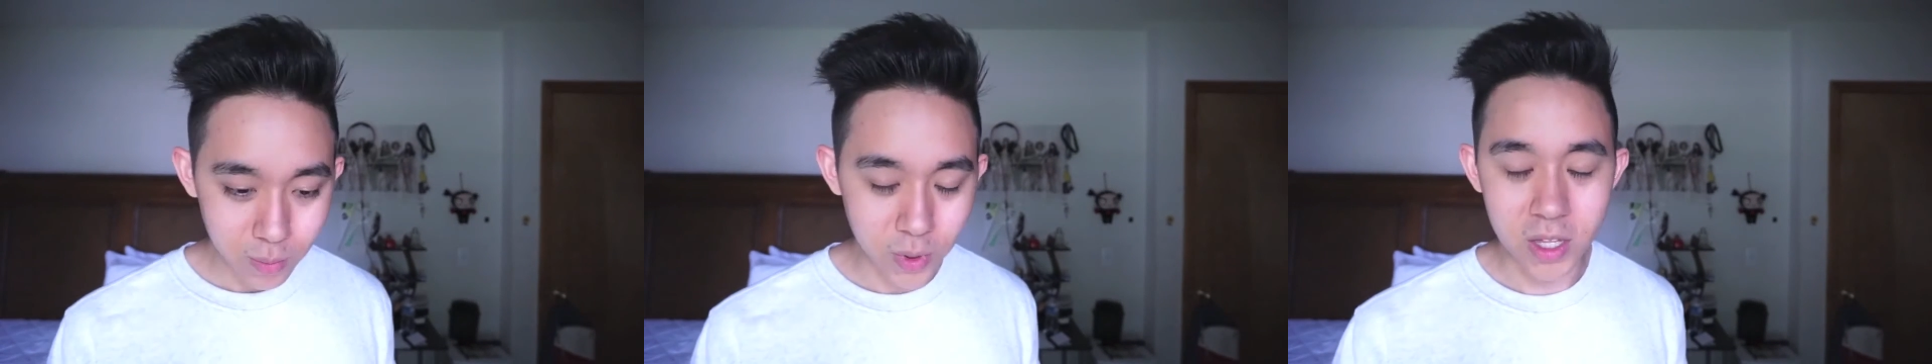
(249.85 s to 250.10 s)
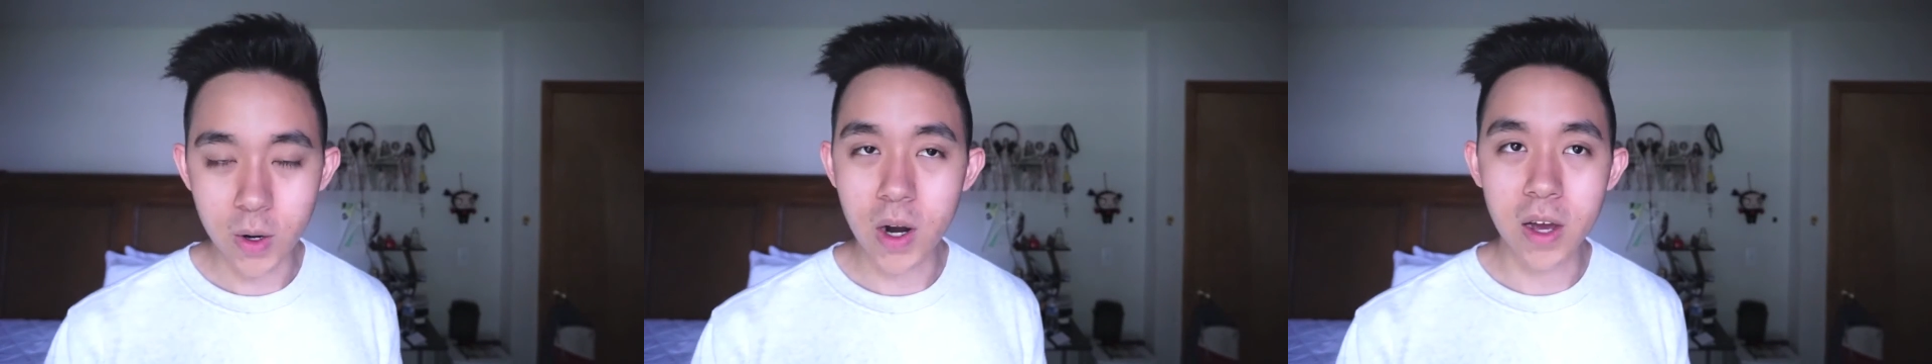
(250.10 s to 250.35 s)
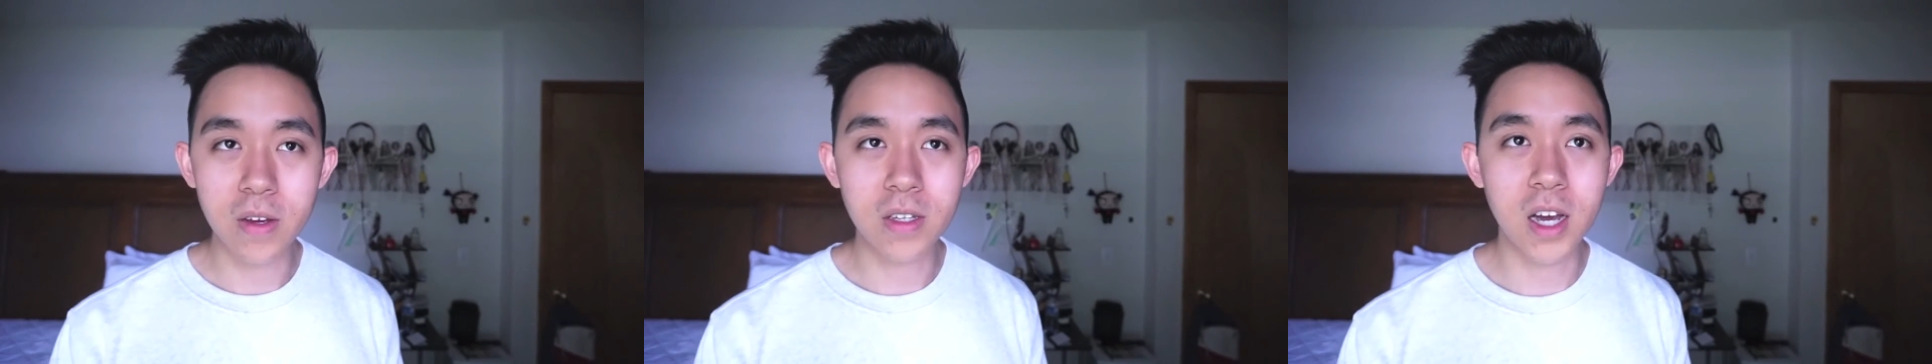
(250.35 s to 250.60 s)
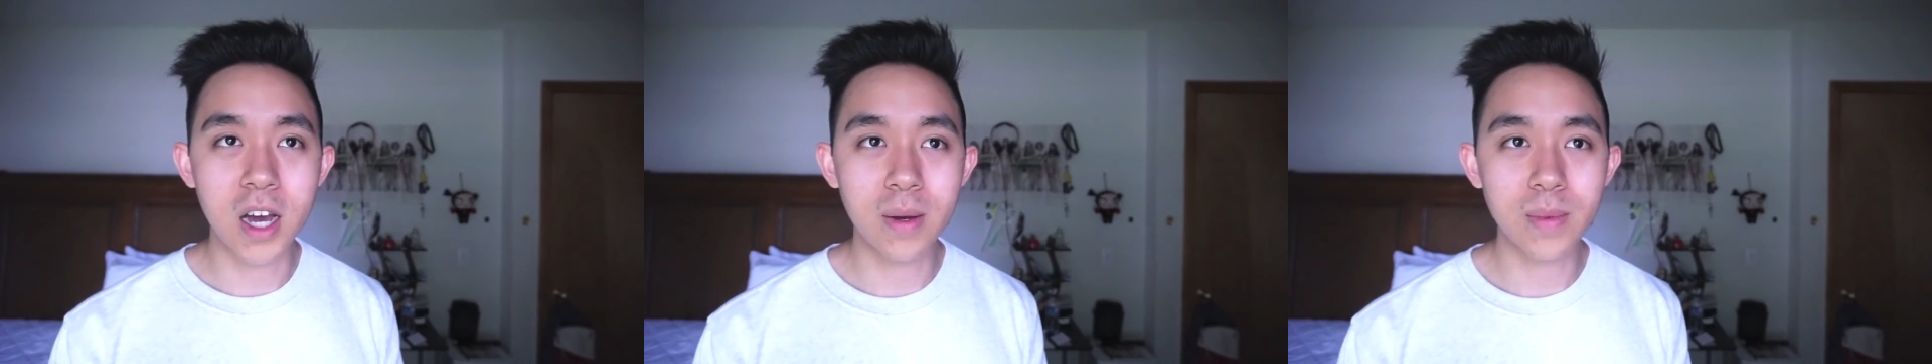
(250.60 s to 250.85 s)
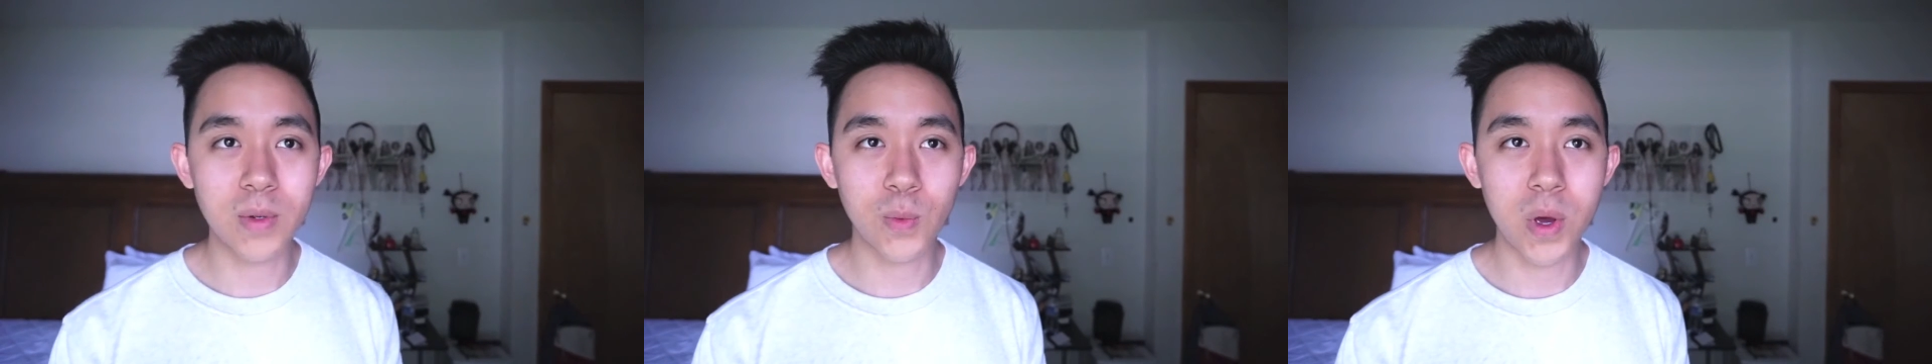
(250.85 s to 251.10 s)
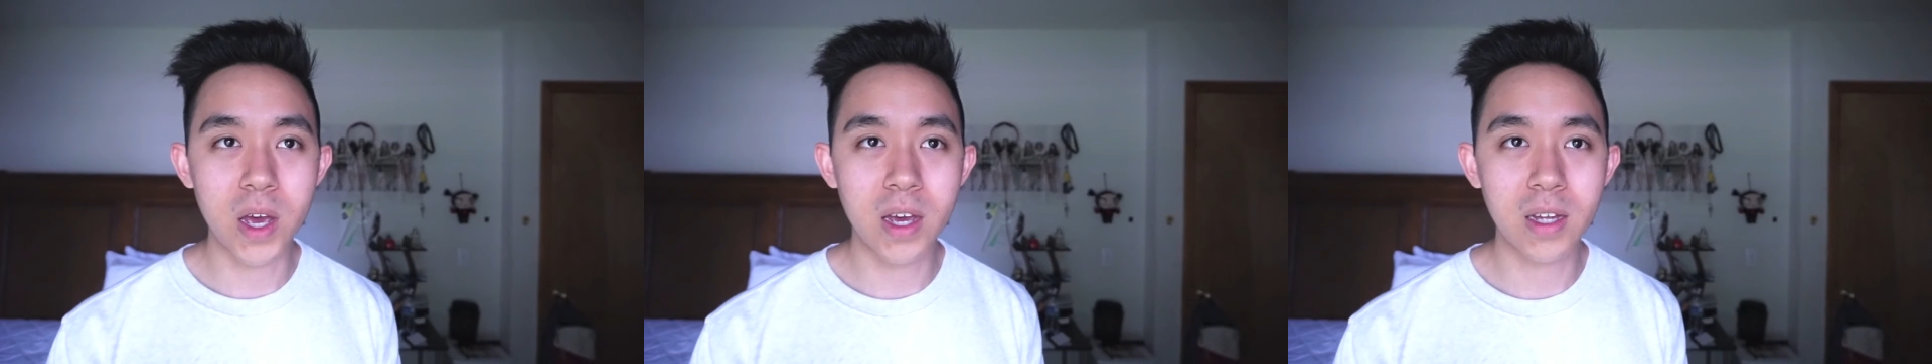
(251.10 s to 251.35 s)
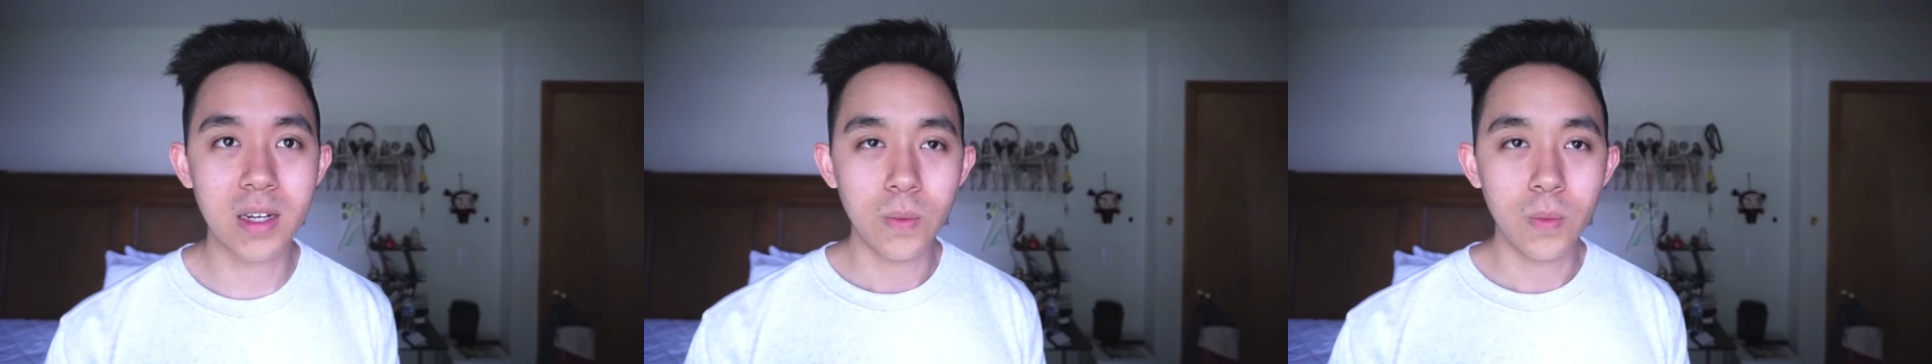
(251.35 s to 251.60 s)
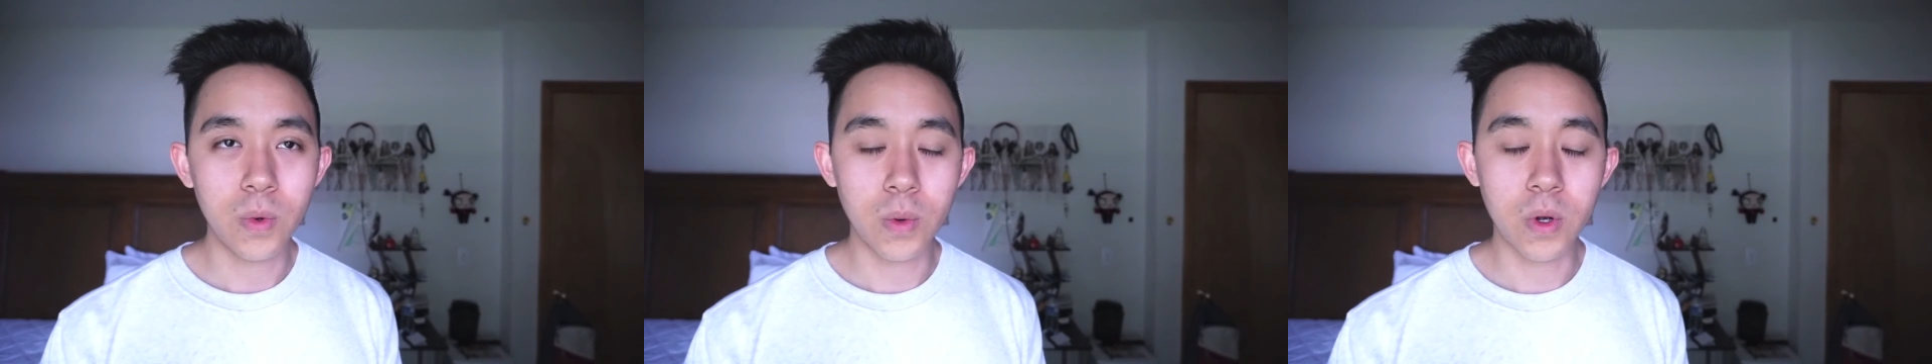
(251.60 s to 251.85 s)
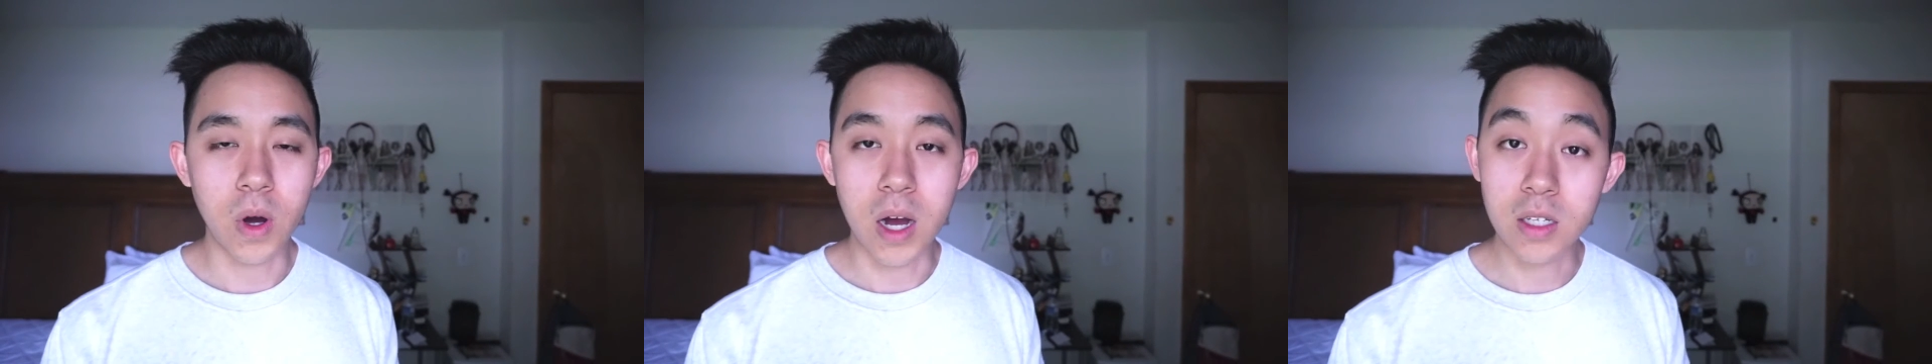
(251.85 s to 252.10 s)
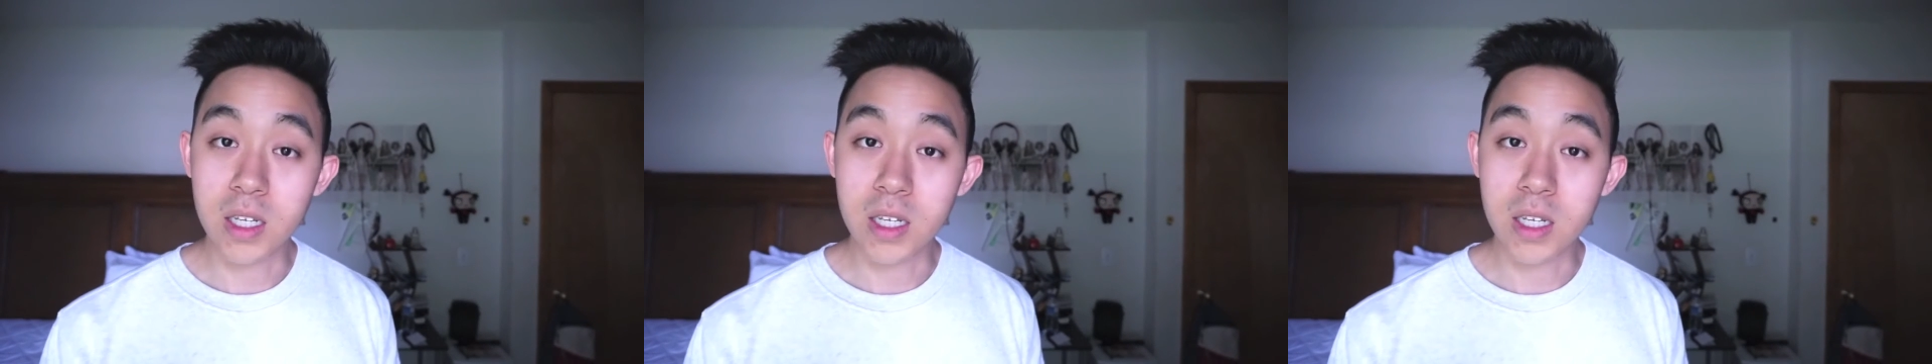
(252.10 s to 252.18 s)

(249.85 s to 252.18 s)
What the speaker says: But there were other times when we would go out